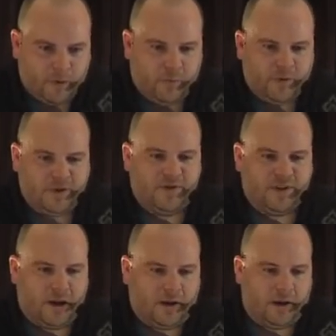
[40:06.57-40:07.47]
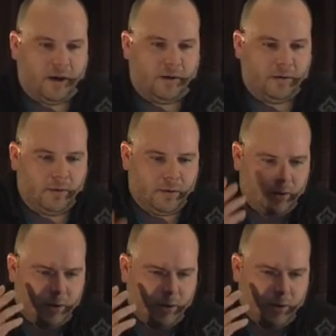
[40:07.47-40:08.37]
once you've signed in,
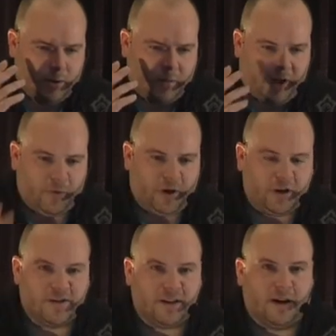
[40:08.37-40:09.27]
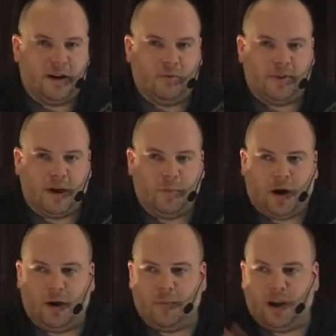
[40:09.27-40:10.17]
by the way, you can sign in without
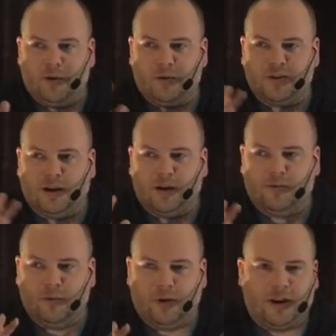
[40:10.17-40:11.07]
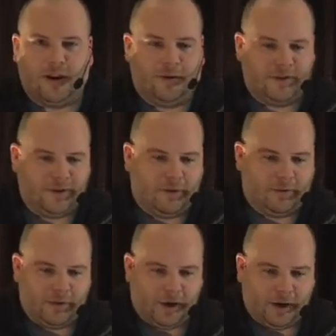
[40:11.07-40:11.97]
paying or signing up for an account.
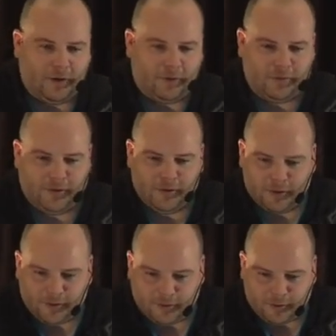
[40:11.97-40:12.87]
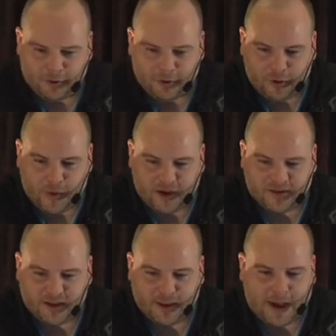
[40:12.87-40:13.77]
So I know you may
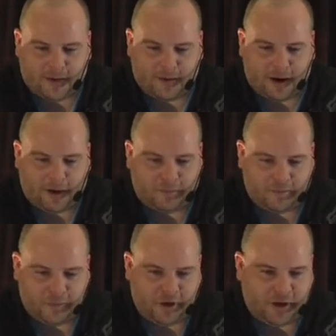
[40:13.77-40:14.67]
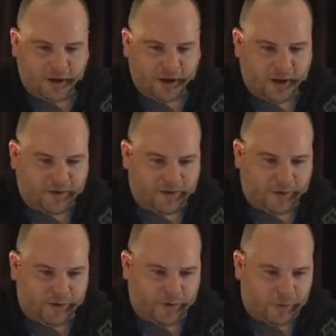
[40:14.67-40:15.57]
see that, but you can get into
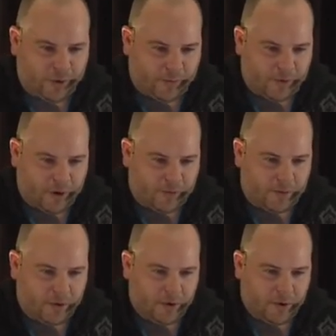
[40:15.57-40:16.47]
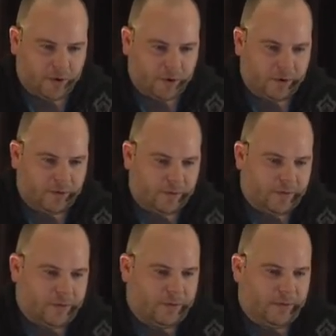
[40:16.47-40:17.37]
it, no problem at all.
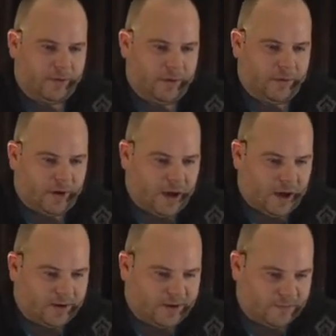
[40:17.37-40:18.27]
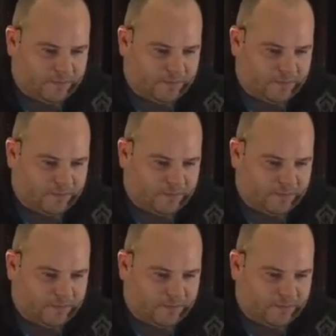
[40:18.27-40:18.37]
Here are the docs.